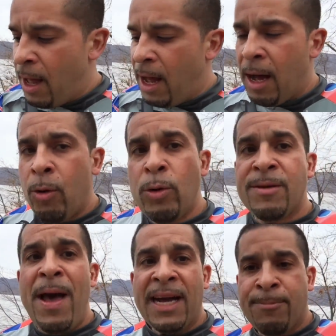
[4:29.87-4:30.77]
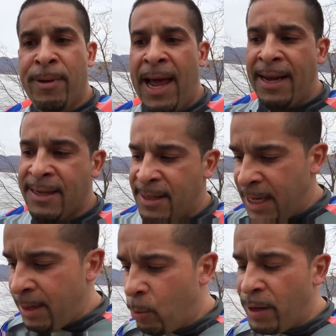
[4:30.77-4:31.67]
who was Max Planck,
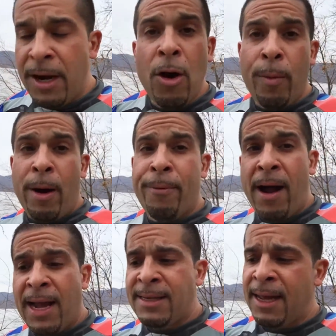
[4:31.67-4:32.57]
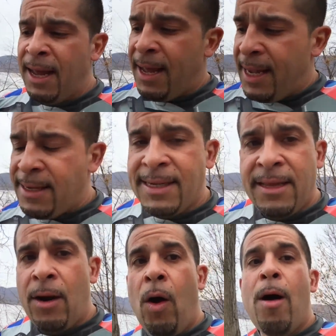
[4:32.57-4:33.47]
he won the Nobel Prize. He said
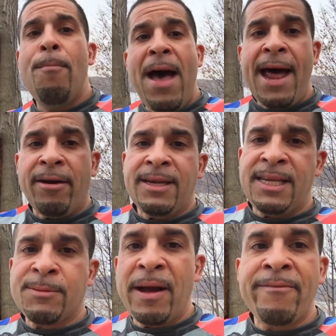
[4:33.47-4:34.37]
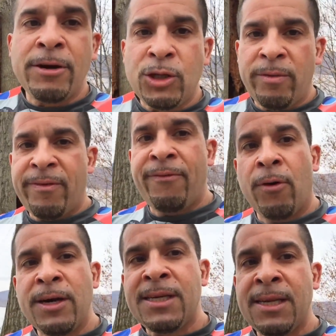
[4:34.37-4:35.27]
that all matter exists by virtue of a
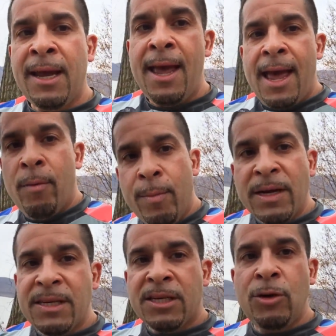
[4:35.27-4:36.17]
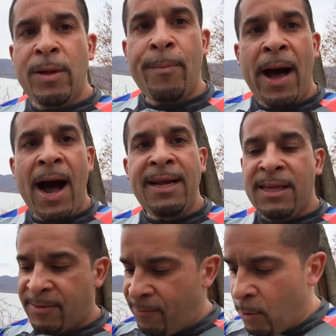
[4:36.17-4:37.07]
force, and we must assume that behind
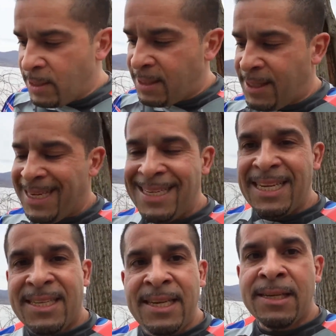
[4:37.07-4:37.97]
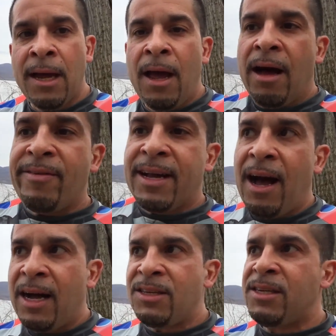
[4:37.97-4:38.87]
this force is the existence of a
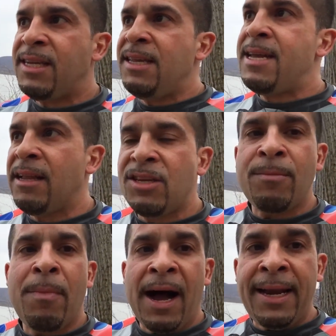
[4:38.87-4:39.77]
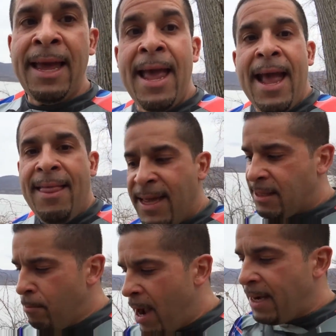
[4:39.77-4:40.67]
conscious, intelligent mind. And
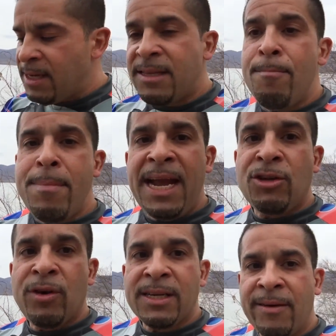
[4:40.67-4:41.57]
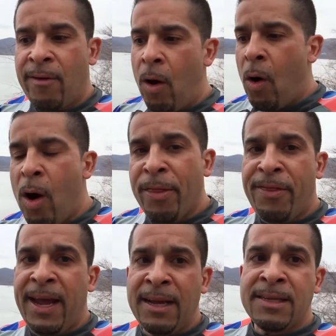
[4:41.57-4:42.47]
this mind is the matrix of all
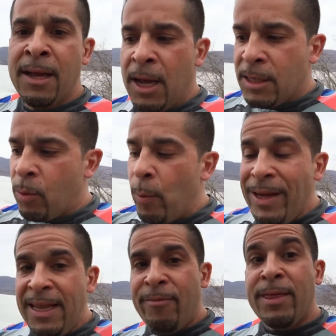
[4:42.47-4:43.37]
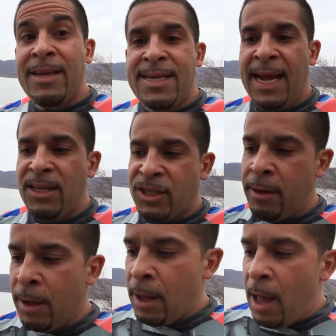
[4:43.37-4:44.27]
things. So when we live with
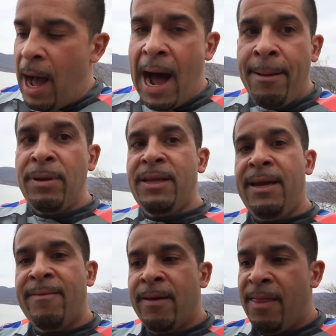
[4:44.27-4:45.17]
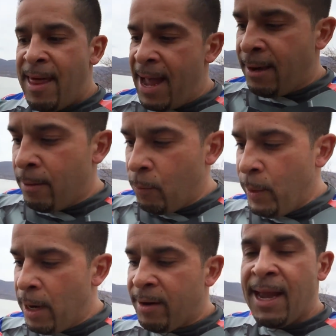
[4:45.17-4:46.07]
intention, I believe that
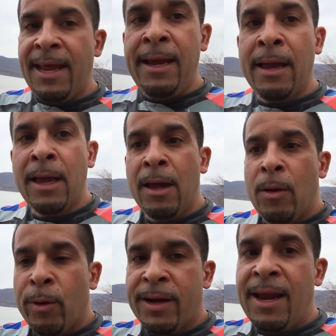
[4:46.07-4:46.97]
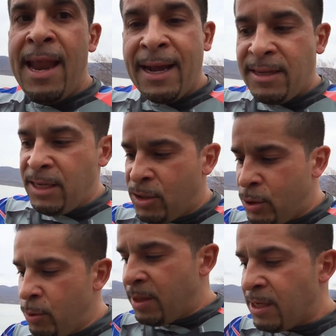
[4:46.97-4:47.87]
we're connecting
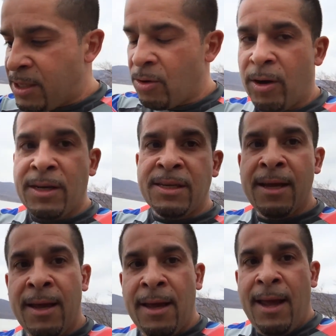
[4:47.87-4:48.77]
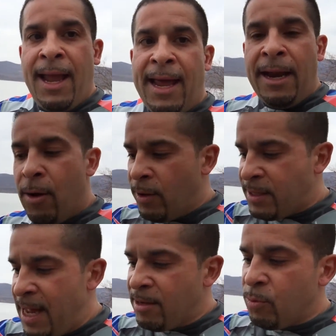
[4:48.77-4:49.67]
to this source. And I know it
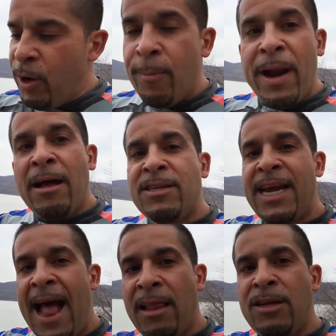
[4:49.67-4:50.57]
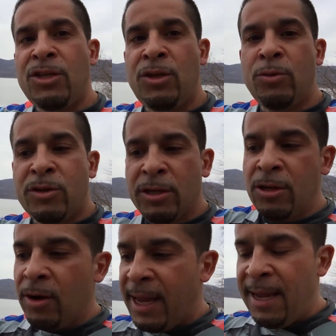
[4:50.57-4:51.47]
sounds weird, but I'll challenge you to
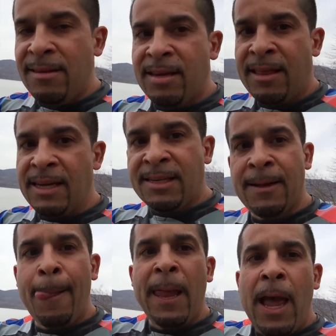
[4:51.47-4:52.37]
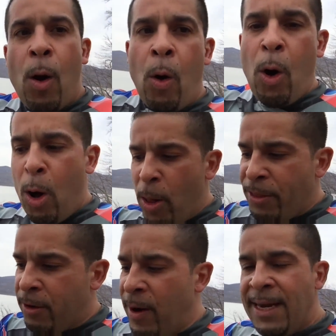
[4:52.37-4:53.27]
look into this. all
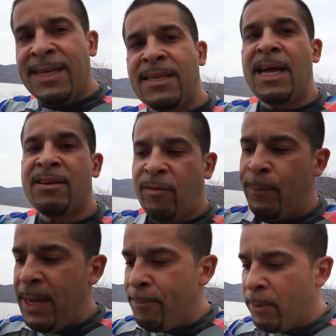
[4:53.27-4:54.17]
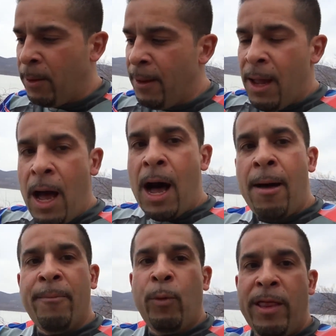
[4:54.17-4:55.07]
the great successful people,
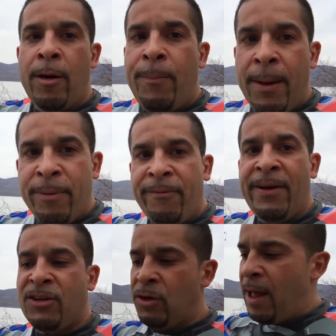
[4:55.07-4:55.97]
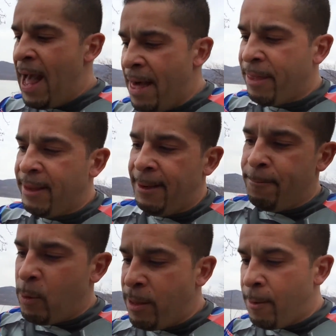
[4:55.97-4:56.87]
whether it be a professional athlete,
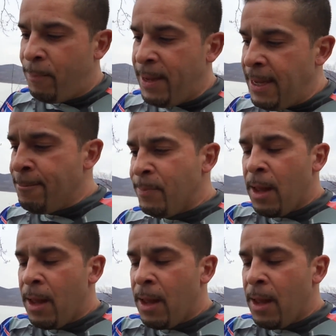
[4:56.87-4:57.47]
whether it be